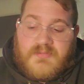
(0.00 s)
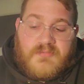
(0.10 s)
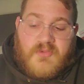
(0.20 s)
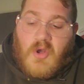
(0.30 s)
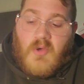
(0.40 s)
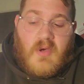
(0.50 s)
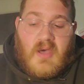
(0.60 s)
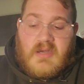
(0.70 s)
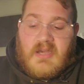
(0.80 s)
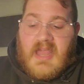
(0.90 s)
throw
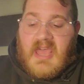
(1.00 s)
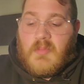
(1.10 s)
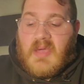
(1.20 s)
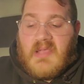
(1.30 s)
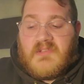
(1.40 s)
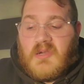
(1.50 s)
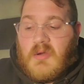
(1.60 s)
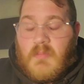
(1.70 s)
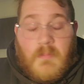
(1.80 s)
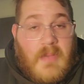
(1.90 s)
on an atomizer,
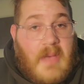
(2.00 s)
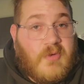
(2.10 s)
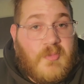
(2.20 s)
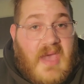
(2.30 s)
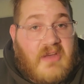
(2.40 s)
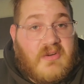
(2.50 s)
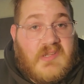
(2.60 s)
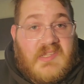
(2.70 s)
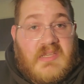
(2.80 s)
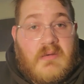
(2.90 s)
pop your
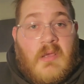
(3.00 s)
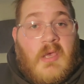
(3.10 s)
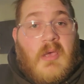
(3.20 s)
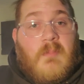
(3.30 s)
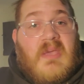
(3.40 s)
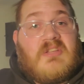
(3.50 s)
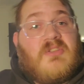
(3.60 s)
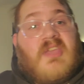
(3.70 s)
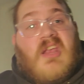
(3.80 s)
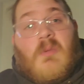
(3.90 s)
batteries in, make sure
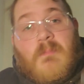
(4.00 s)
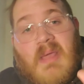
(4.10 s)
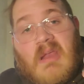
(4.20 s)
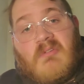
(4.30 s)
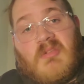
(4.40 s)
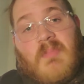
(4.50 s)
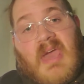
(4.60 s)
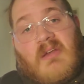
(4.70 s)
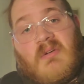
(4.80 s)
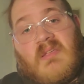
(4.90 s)
they are married
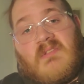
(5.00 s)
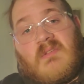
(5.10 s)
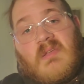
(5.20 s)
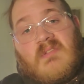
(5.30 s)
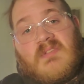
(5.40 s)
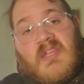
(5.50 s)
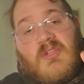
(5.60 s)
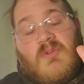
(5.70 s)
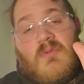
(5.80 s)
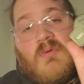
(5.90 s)
batteries because they
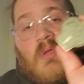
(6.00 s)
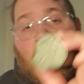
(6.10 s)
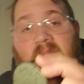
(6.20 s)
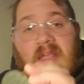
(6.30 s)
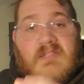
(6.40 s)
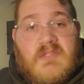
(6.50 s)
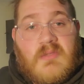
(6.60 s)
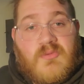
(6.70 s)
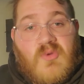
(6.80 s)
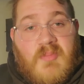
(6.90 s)
do. It's
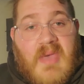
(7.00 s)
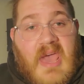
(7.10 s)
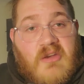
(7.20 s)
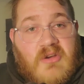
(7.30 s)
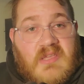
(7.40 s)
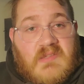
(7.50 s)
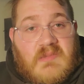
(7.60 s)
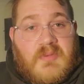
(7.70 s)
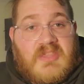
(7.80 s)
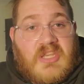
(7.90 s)
3 batteries,
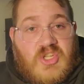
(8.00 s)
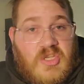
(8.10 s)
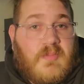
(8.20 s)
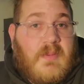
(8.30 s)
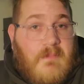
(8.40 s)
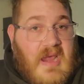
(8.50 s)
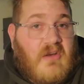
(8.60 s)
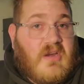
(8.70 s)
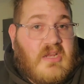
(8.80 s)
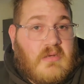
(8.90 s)
but they should be
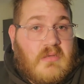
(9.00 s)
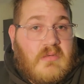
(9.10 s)
married.